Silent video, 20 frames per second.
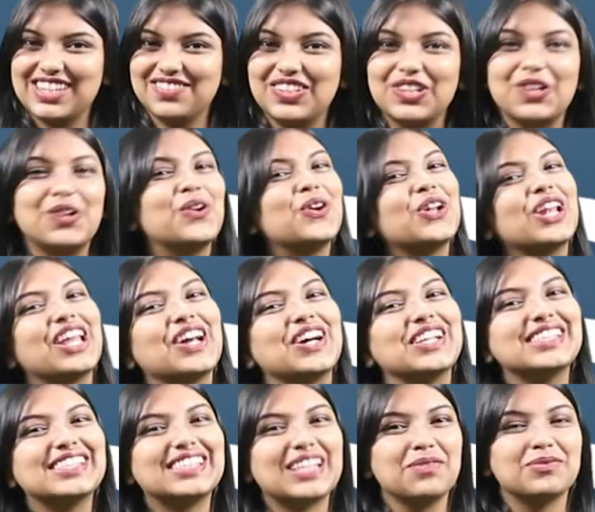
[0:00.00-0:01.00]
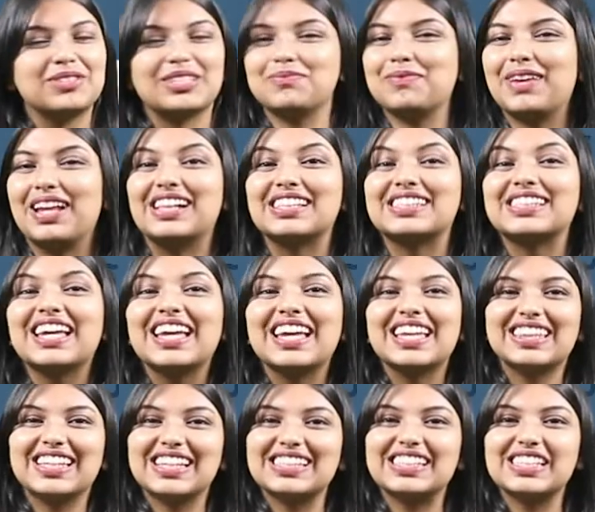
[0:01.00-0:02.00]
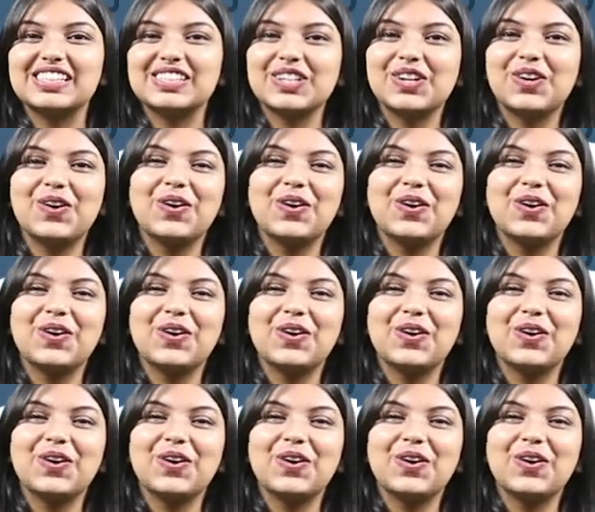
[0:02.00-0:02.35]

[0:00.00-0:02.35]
seven only on Stumps and Bails. This is your